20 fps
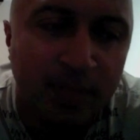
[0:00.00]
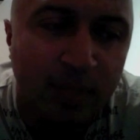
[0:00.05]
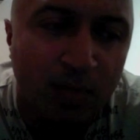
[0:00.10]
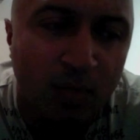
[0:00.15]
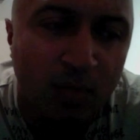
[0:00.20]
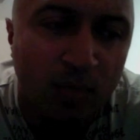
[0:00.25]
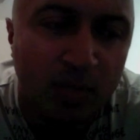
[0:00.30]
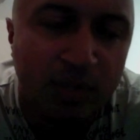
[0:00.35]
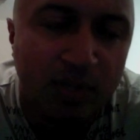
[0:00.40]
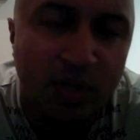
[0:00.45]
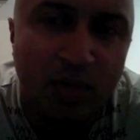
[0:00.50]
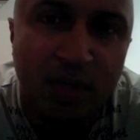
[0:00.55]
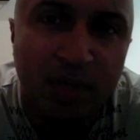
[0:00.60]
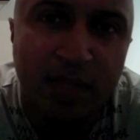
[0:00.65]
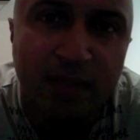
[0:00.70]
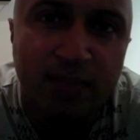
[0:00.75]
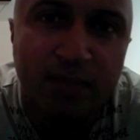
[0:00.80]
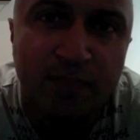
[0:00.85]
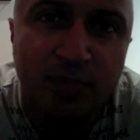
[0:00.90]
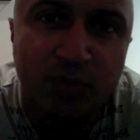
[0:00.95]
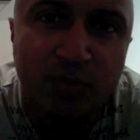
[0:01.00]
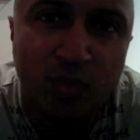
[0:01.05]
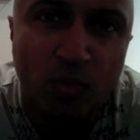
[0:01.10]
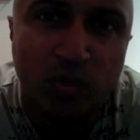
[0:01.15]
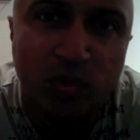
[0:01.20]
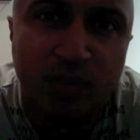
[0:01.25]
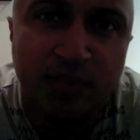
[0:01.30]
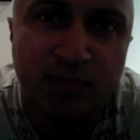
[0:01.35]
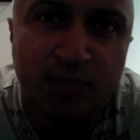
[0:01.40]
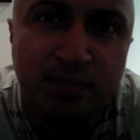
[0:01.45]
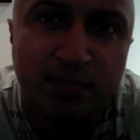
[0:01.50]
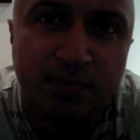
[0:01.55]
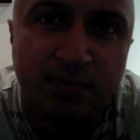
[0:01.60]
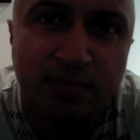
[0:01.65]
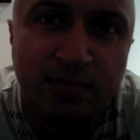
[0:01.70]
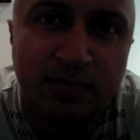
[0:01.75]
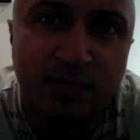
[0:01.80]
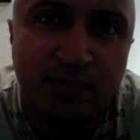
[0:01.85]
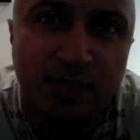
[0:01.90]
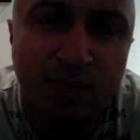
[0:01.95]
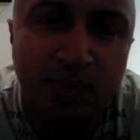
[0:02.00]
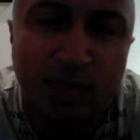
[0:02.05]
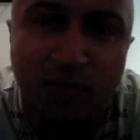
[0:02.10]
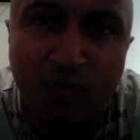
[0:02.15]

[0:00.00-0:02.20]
when Tony talks to the